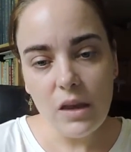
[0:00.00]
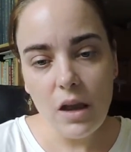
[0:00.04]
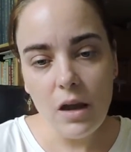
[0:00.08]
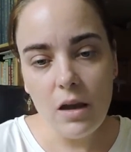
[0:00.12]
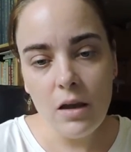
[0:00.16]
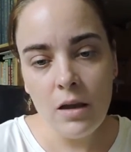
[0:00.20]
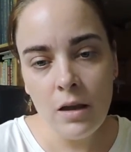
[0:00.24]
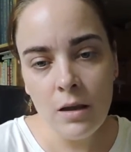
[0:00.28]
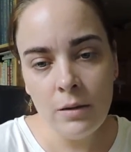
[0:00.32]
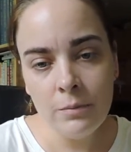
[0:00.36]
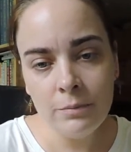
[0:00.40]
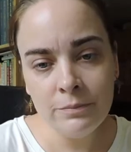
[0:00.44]

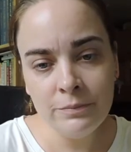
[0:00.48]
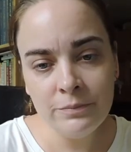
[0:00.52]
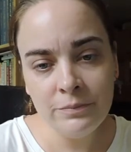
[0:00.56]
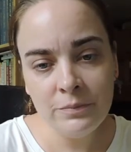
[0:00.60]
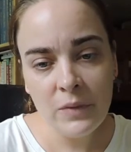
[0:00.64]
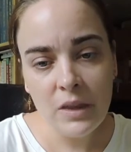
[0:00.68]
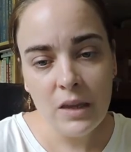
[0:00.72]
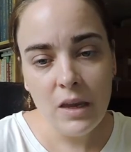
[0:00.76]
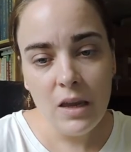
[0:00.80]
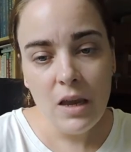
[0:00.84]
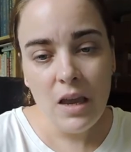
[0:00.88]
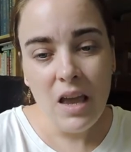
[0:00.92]

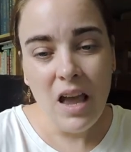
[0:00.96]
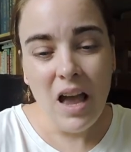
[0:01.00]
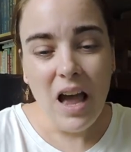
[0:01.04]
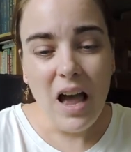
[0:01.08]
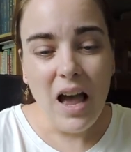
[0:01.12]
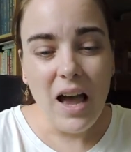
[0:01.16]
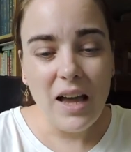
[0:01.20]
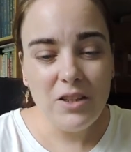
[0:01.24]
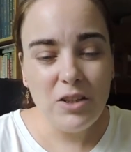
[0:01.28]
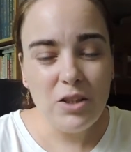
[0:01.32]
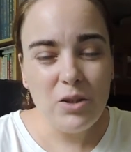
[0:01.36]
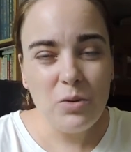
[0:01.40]

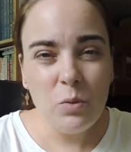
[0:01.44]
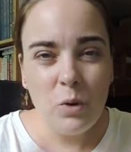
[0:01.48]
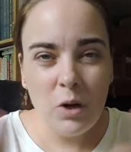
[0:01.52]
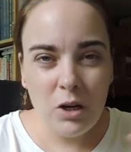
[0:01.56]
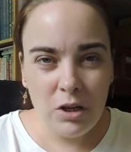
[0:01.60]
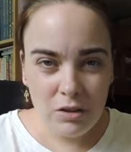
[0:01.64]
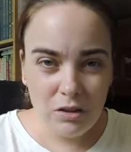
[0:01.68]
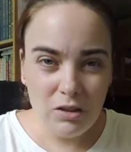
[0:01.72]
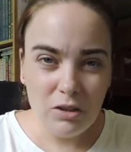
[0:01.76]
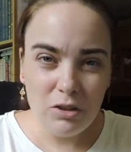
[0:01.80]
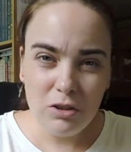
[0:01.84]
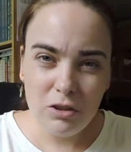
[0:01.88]
I just
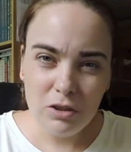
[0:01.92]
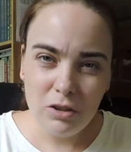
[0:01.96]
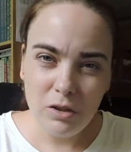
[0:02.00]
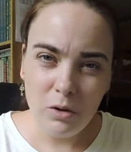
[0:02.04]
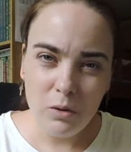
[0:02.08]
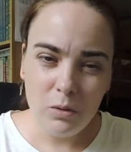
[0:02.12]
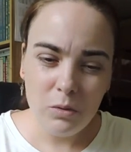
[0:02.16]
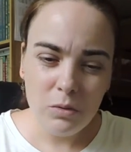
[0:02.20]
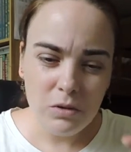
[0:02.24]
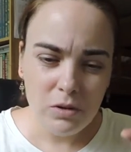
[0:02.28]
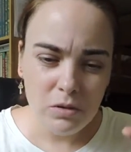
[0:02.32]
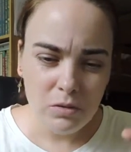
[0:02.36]
wanted to
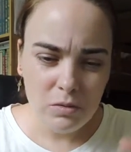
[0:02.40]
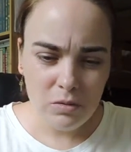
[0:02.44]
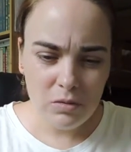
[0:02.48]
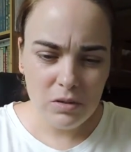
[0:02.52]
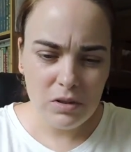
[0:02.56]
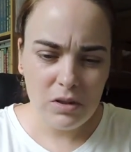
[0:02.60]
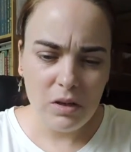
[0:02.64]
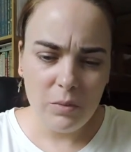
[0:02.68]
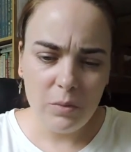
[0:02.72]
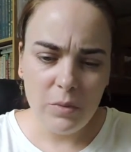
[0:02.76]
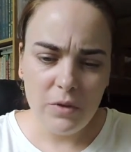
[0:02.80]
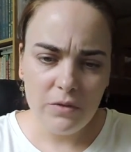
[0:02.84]
show you
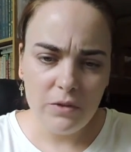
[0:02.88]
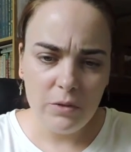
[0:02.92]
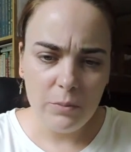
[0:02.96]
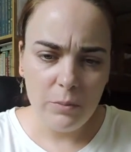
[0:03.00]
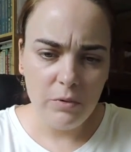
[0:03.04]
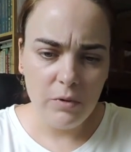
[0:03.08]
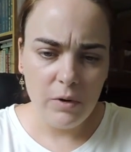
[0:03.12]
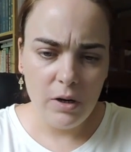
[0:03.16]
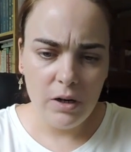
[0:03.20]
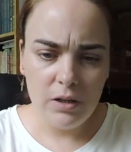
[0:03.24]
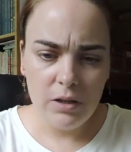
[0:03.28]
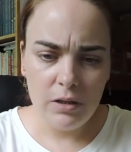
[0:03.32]
some of the
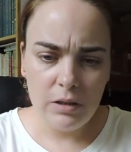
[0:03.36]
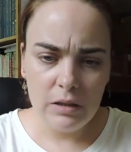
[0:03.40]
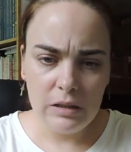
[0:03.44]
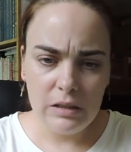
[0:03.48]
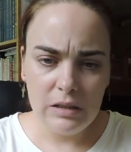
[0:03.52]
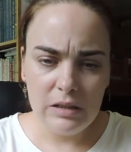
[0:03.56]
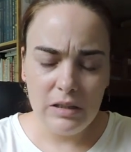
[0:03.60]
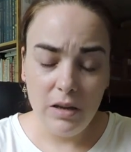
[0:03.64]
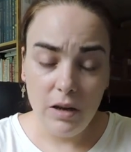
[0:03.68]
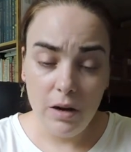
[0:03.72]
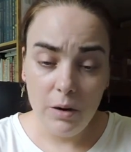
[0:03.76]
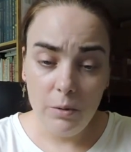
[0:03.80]

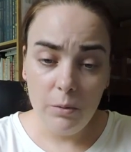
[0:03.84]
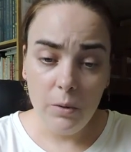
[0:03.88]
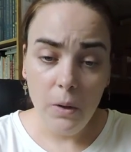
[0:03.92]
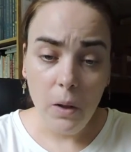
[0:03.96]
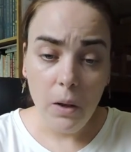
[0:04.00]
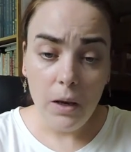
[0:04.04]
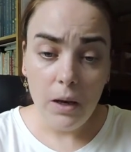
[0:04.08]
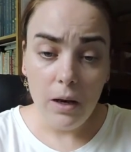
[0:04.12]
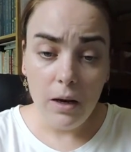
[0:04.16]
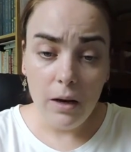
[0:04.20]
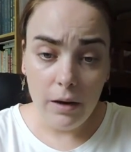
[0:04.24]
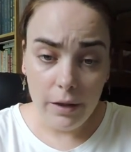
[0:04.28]
products I
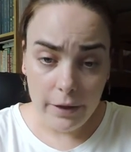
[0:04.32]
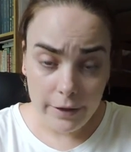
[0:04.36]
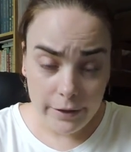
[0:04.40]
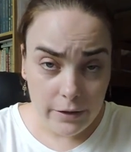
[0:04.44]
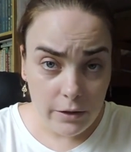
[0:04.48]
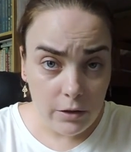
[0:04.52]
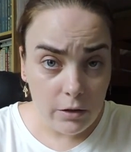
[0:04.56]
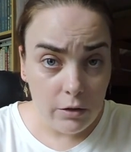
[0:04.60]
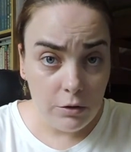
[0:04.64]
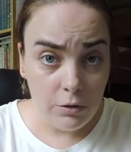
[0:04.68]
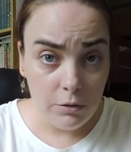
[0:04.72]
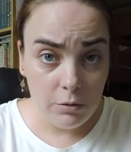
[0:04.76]
really
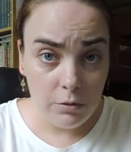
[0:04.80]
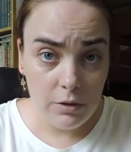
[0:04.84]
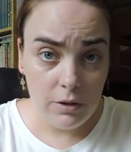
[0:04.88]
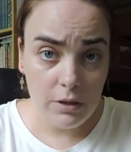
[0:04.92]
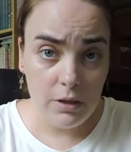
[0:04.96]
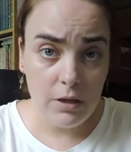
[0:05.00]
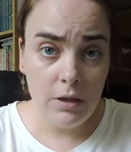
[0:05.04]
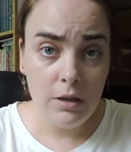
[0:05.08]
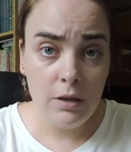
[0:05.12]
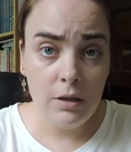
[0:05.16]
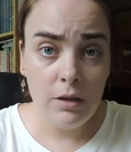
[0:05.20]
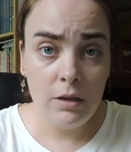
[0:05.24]
liked
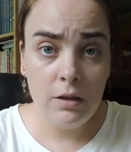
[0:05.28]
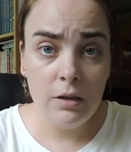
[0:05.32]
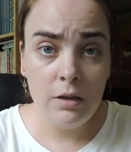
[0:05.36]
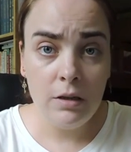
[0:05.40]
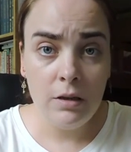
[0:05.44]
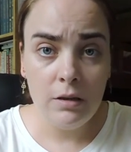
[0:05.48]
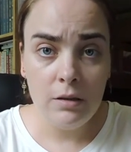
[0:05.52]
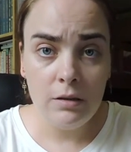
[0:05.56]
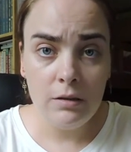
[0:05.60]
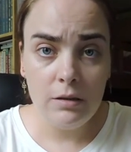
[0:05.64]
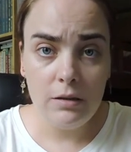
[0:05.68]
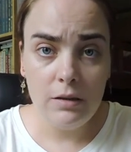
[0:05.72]
using
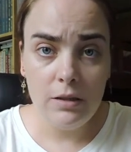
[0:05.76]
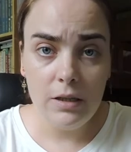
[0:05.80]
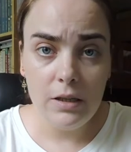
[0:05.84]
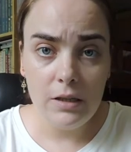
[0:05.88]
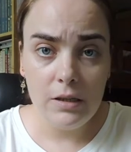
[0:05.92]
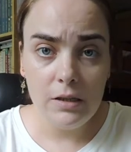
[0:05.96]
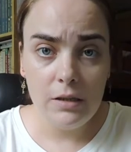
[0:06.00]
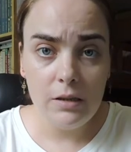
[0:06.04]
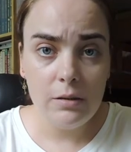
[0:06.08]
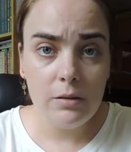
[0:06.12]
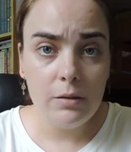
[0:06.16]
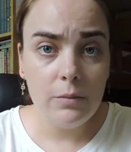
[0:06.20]

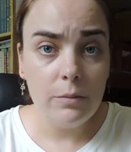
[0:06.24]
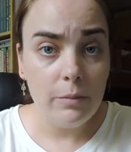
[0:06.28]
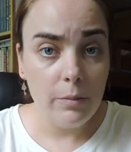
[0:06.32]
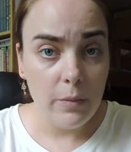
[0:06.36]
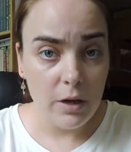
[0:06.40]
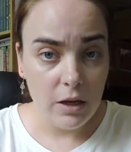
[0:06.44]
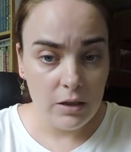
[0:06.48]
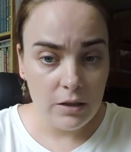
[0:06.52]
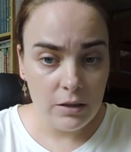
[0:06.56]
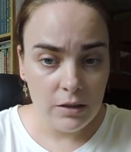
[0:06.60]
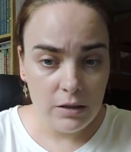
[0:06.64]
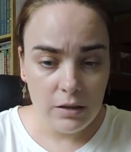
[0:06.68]
this
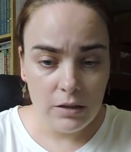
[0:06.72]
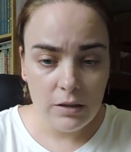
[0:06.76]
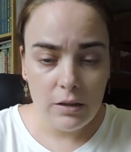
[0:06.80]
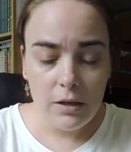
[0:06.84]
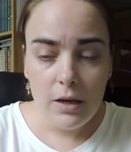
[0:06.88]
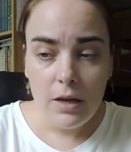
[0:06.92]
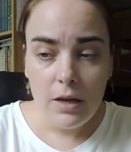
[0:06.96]
month,